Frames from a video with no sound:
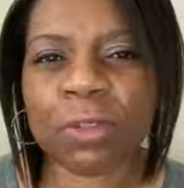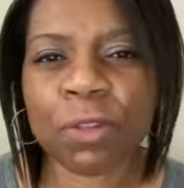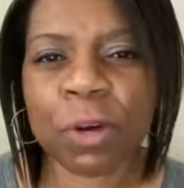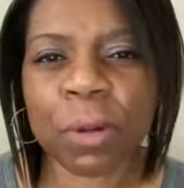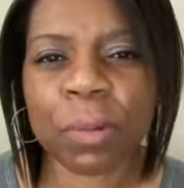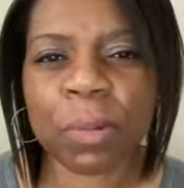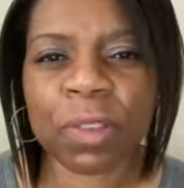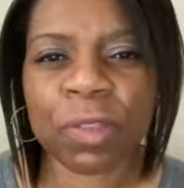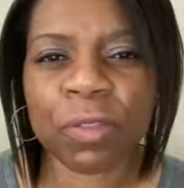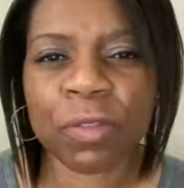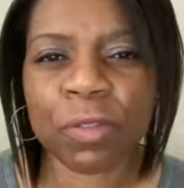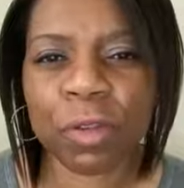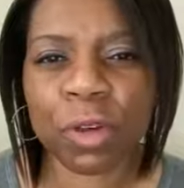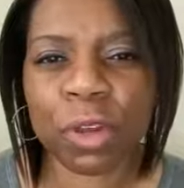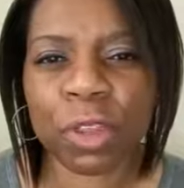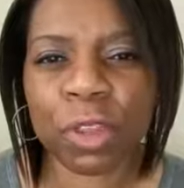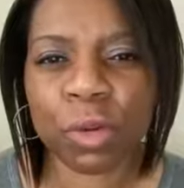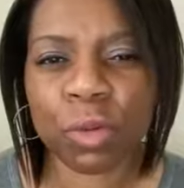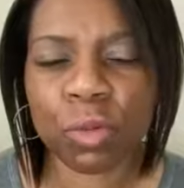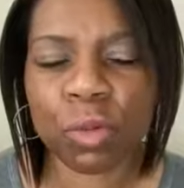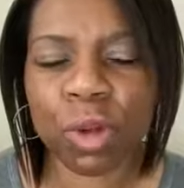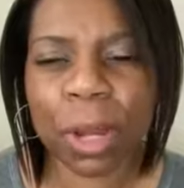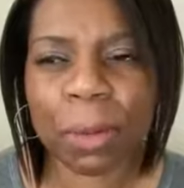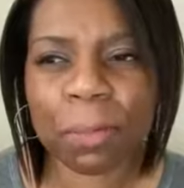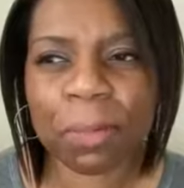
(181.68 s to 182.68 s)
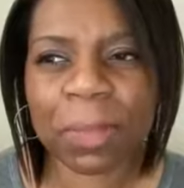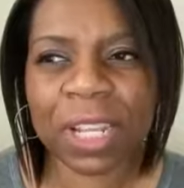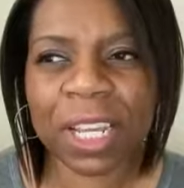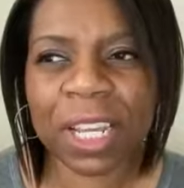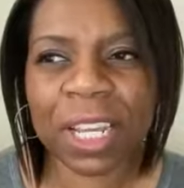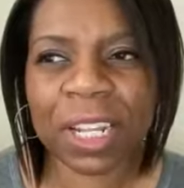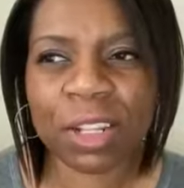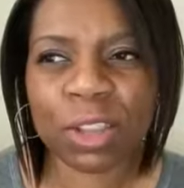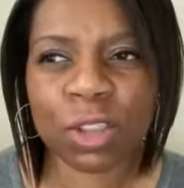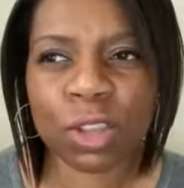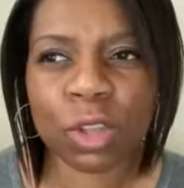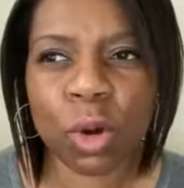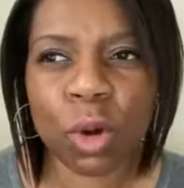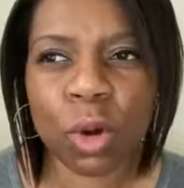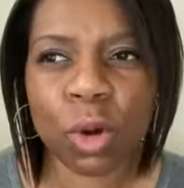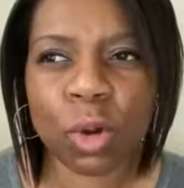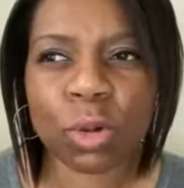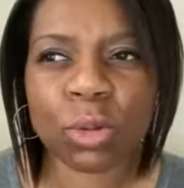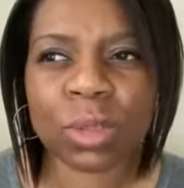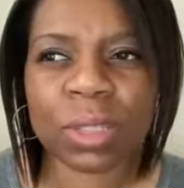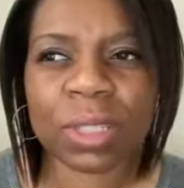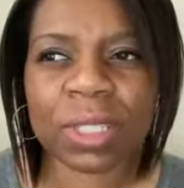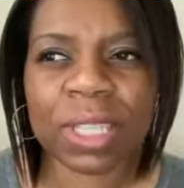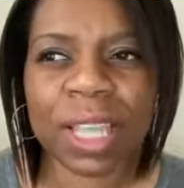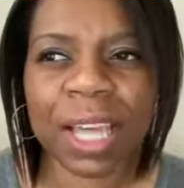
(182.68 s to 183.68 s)
for for the remnant,
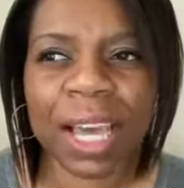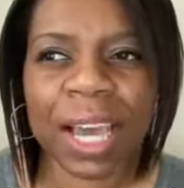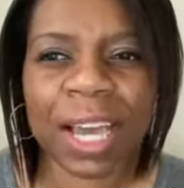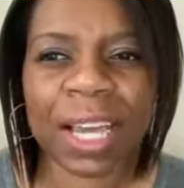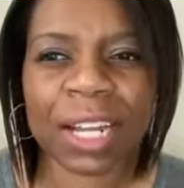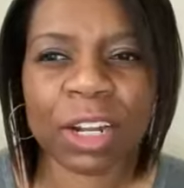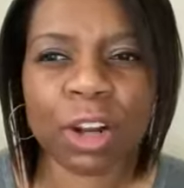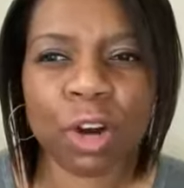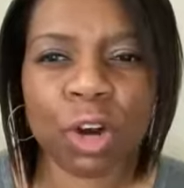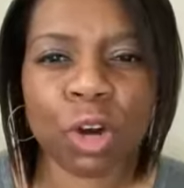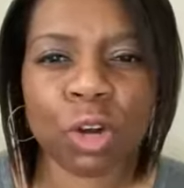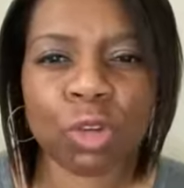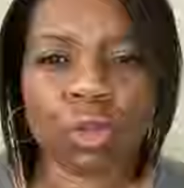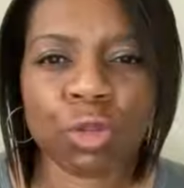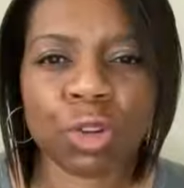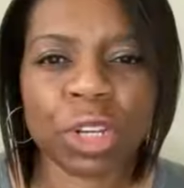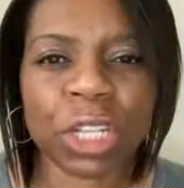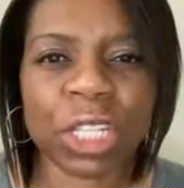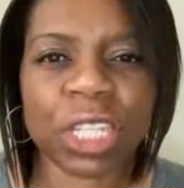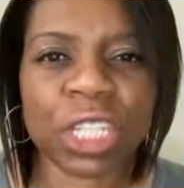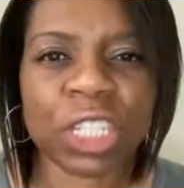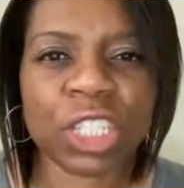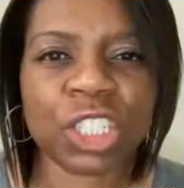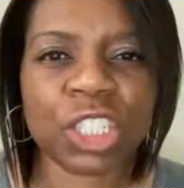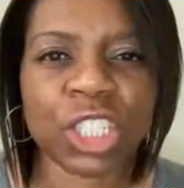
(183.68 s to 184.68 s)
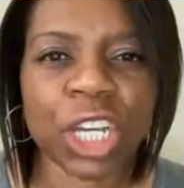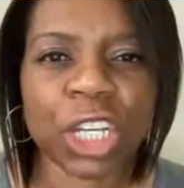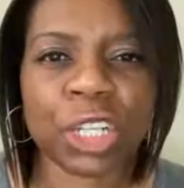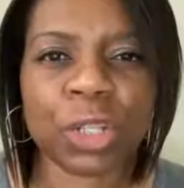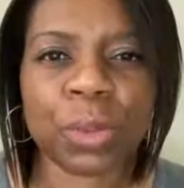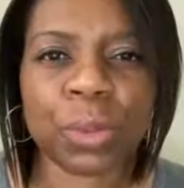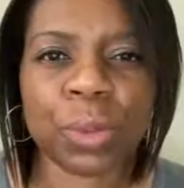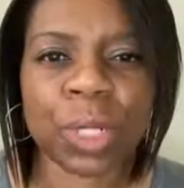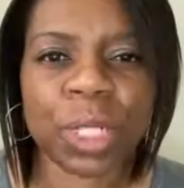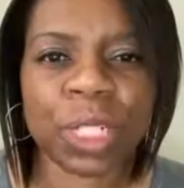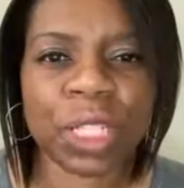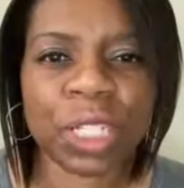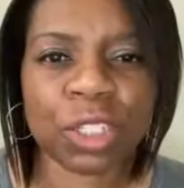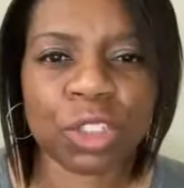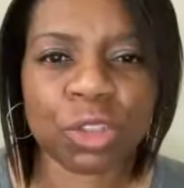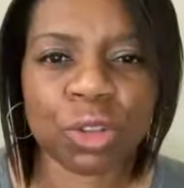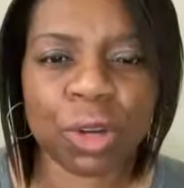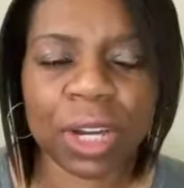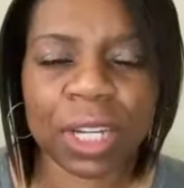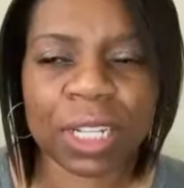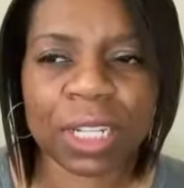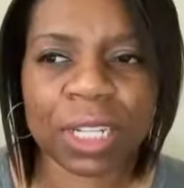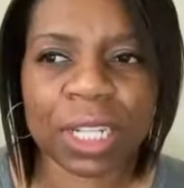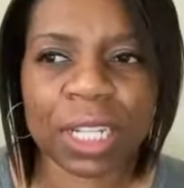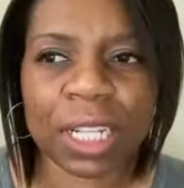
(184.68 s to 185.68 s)
those that are really genuinely
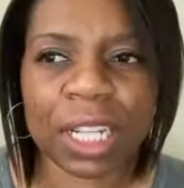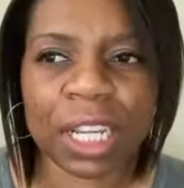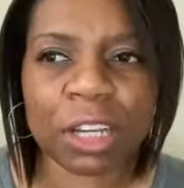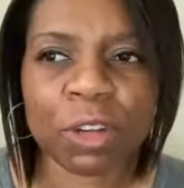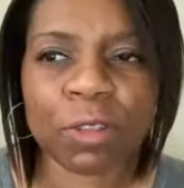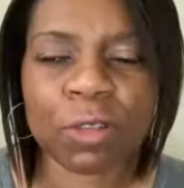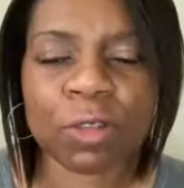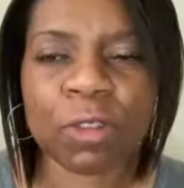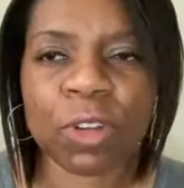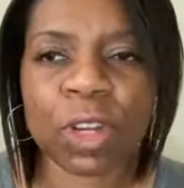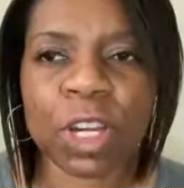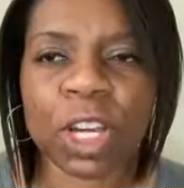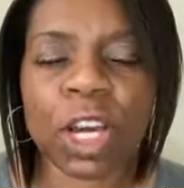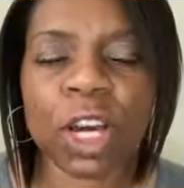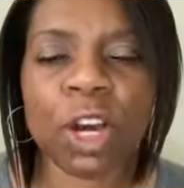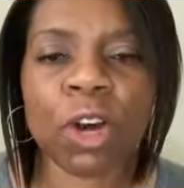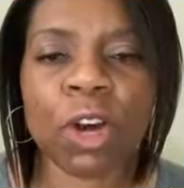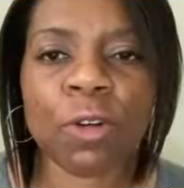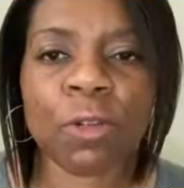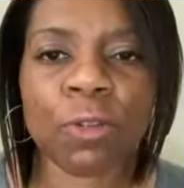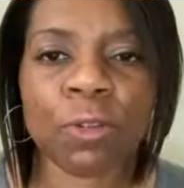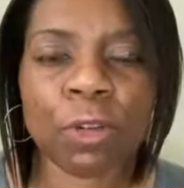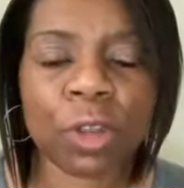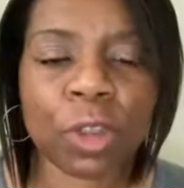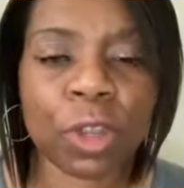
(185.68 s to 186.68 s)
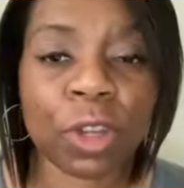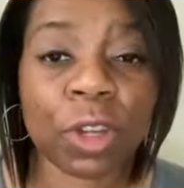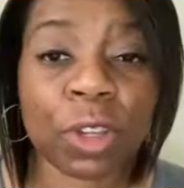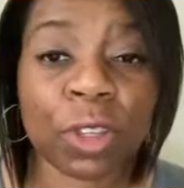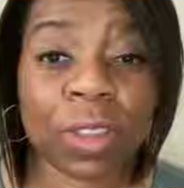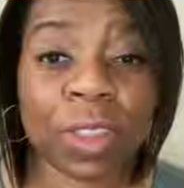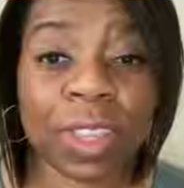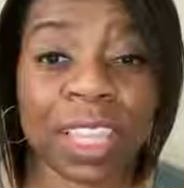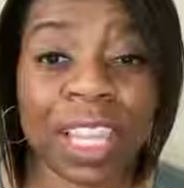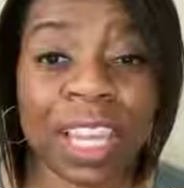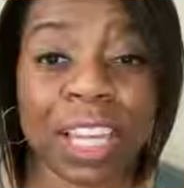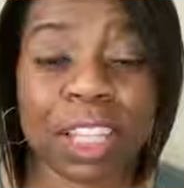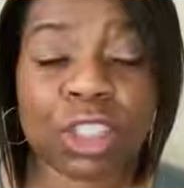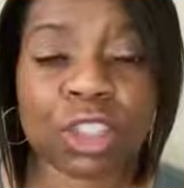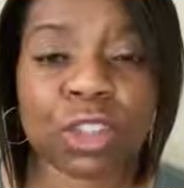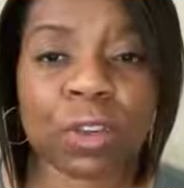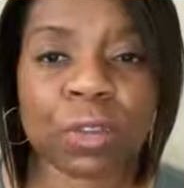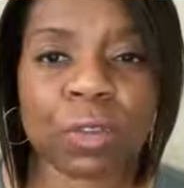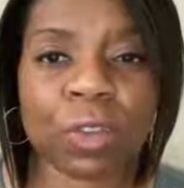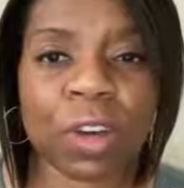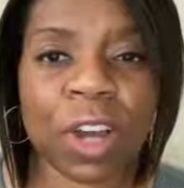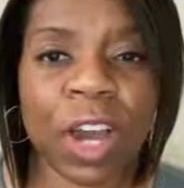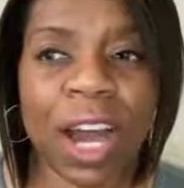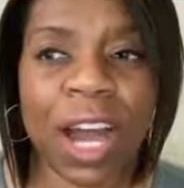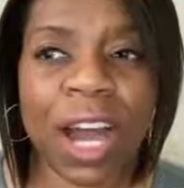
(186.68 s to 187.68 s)
trying to live for the things
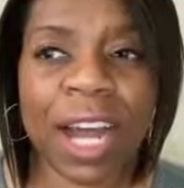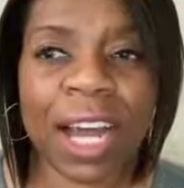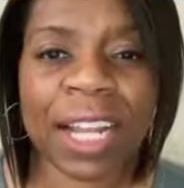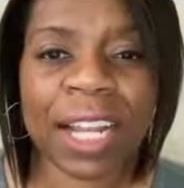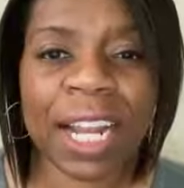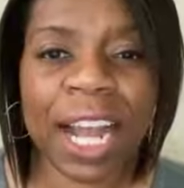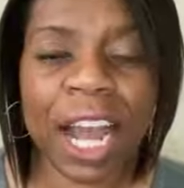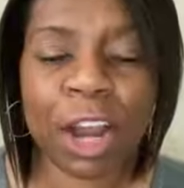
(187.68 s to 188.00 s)
of God.